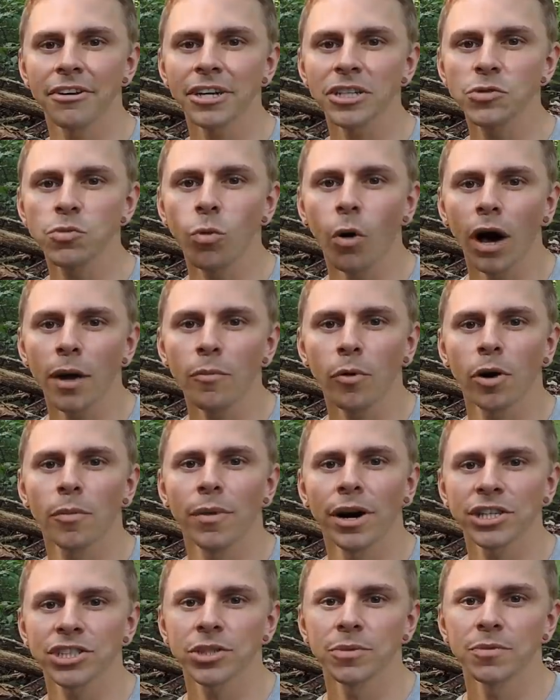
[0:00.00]
there is one more
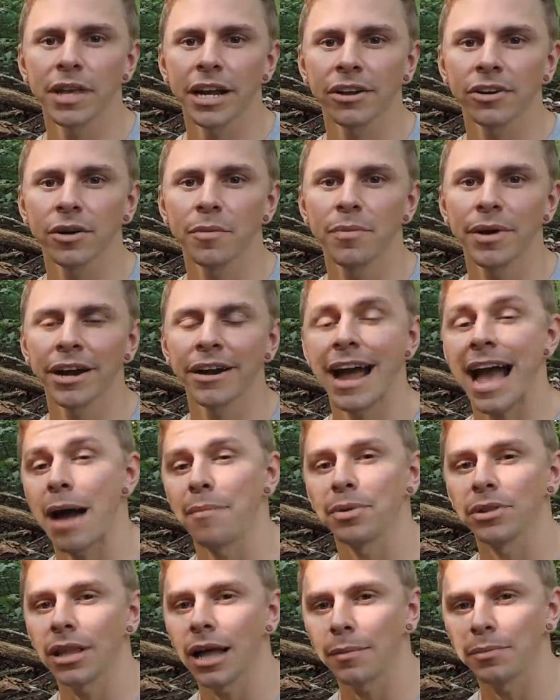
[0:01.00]
mushroom that I'll compare
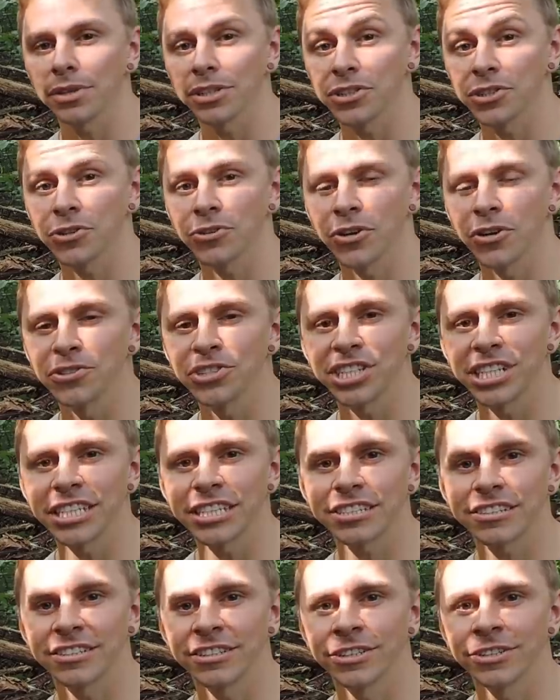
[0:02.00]
Hapalopilus
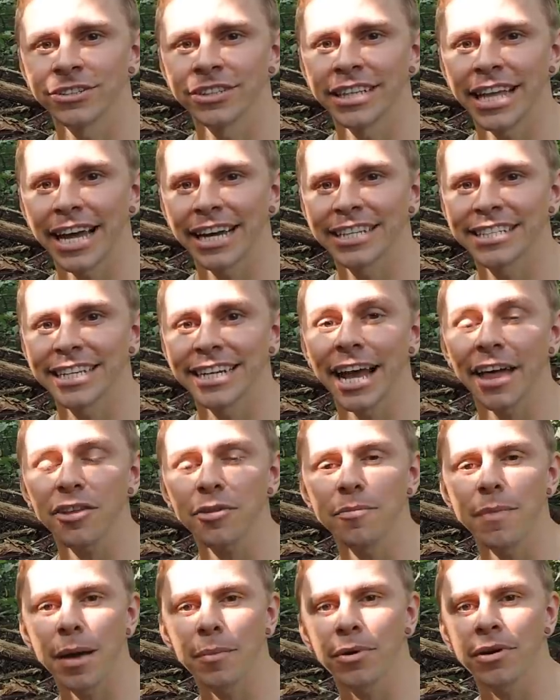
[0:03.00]
croceus to, and that is
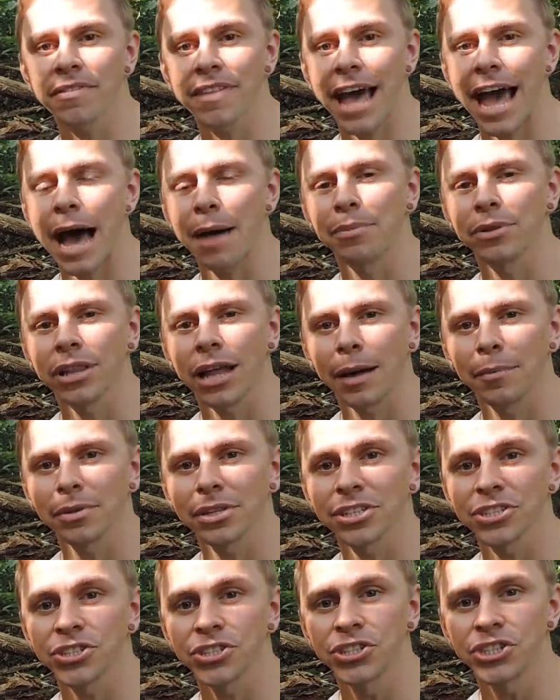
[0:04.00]
another member of the
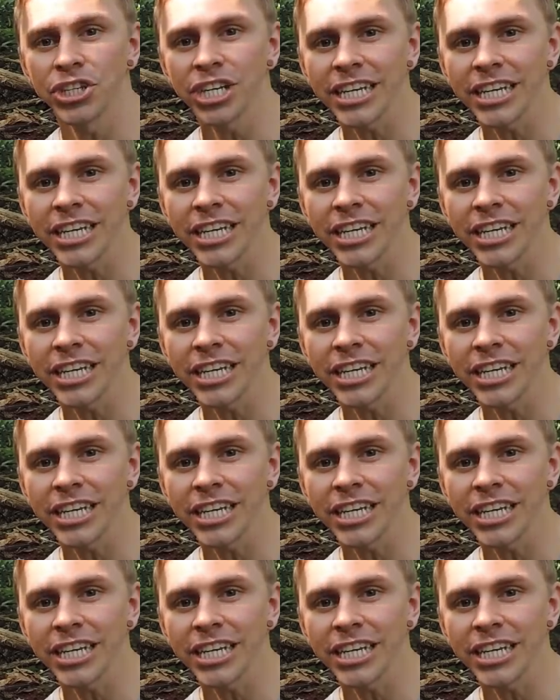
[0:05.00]
Hapalopilus